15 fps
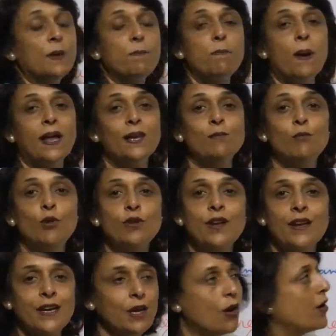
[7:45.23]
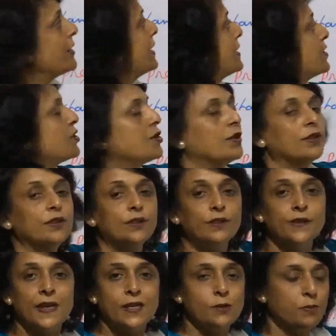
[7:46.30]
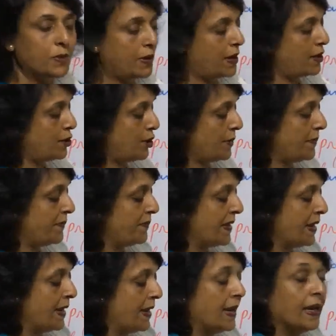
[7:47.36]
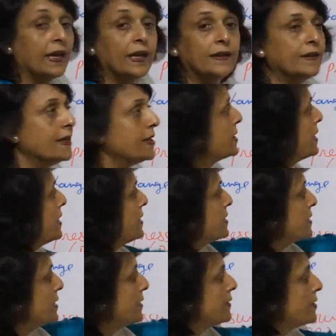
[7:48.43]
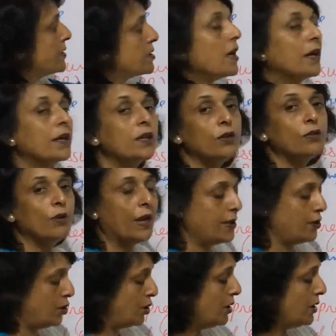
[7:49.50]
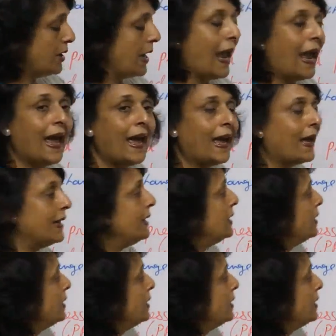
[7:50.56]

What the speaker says: the pulmonary or external respiration. This is the circulation, and